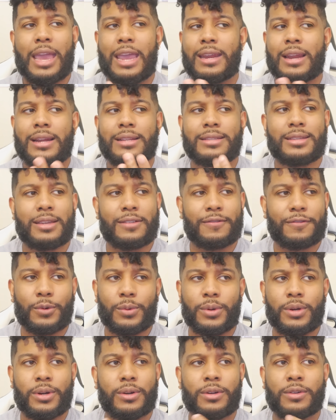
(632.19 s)
8 out of 10 for
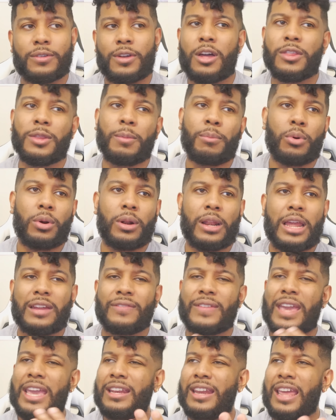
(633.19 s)
real, on the
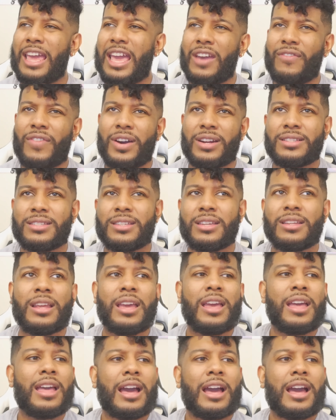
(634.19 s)
borderline of 8.5 out of 10.